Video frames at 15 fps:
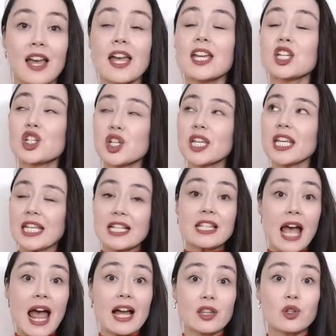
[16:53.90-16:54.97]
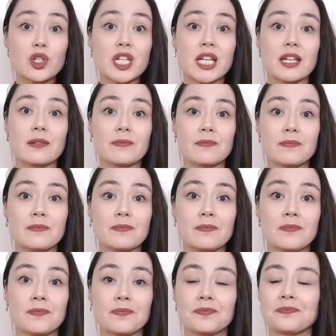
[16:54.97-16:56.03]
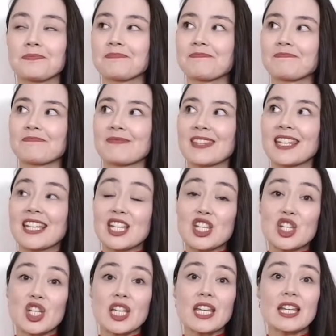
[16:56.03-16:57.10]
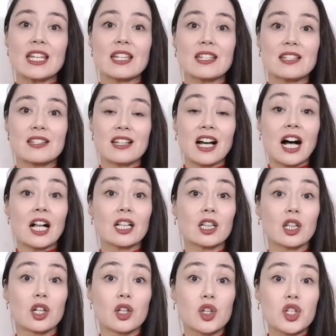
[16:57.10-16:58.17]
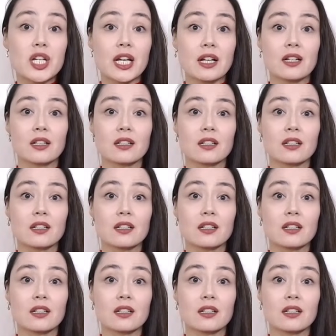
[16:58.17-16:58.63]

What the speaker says: She is allergy. She is allergic.